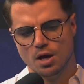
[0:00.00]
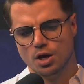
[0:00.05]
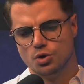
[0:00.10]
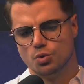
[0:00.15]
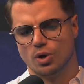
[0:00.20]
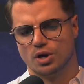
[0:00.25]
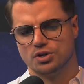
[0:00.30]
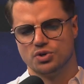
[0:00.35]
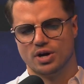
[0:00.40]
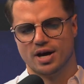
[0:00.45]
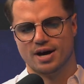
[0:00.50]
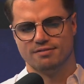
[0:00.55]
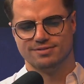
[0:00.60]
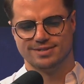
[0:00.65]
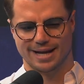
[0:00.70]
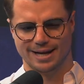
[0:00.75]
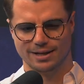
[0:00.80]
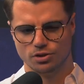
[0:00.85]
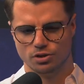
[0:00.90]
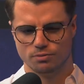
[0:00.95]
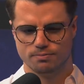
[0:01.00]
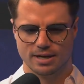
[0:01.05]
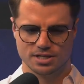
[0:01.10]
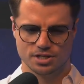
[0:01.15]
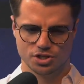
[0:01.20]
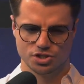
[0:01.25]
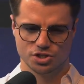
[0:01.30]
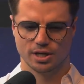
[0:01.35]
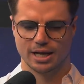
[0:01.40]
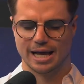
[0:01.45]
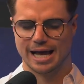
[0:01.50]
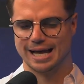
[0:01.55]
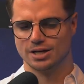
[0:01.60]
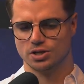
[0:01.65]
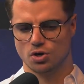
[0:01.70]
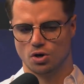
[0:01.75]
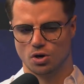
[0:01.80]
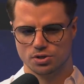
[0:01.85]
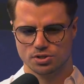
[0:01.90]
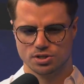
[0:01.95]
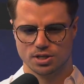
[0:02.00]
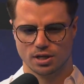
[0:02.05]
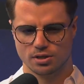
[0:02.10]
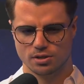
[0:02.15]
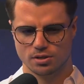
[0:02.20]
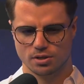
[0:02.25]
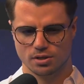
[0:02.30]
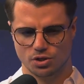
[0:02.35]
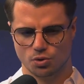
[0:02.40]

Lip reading: You want to have tailored messaging and content.